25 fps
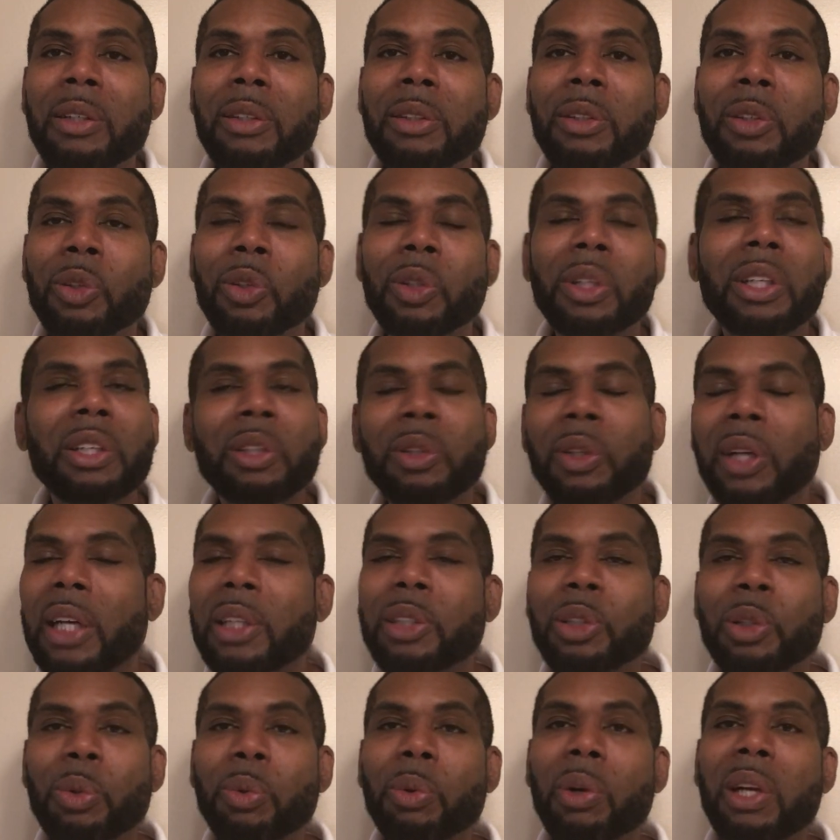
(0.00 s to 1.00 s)
You're not
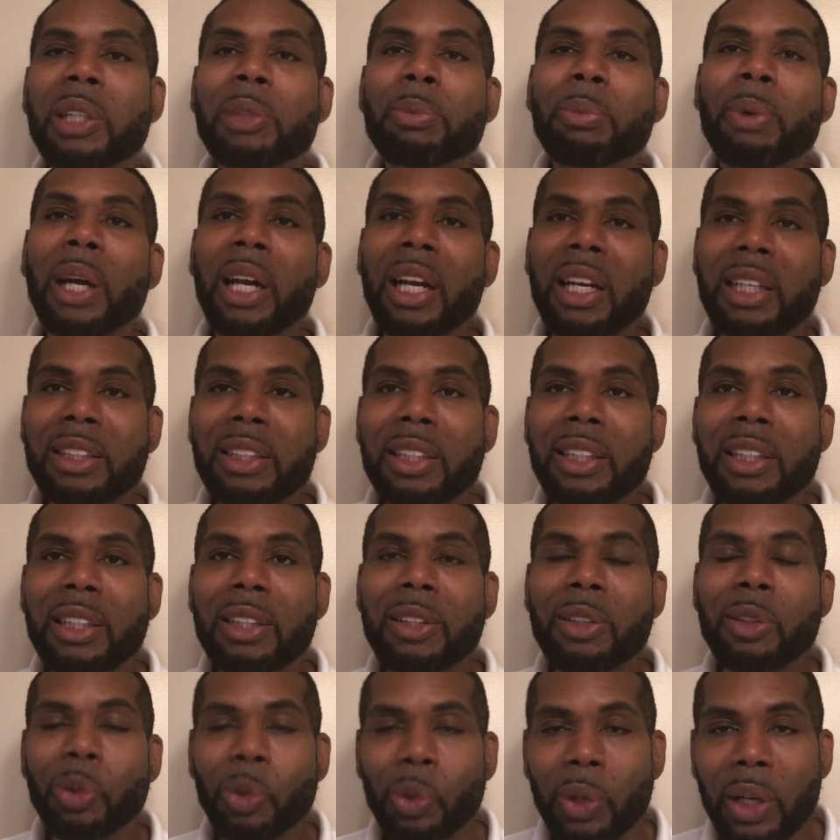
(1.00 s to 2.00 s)
your race by accident,
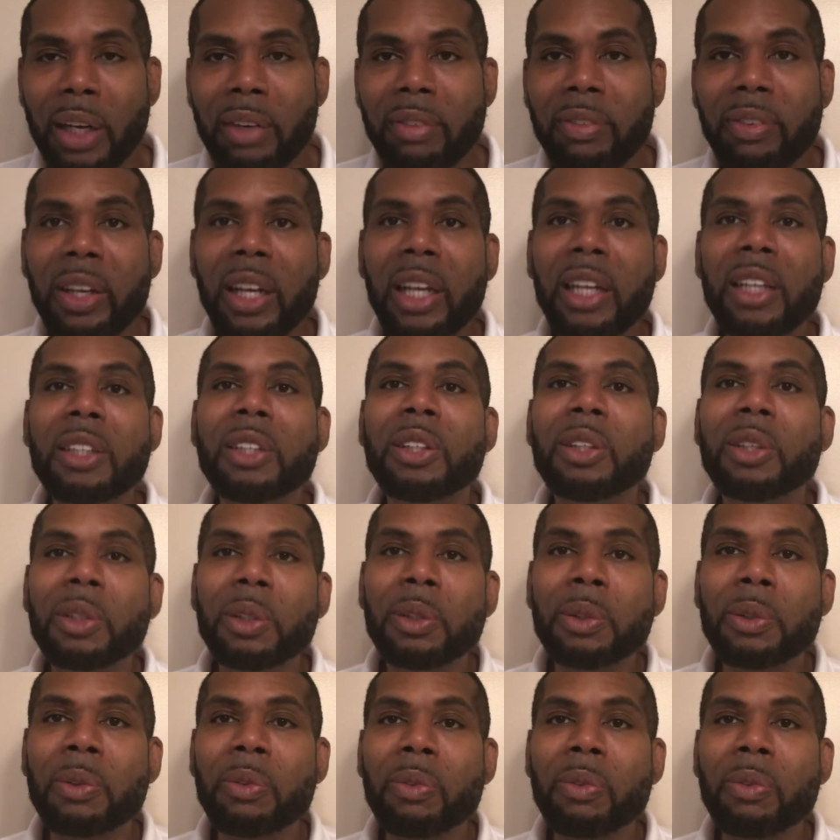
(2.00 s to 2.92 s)
you got value.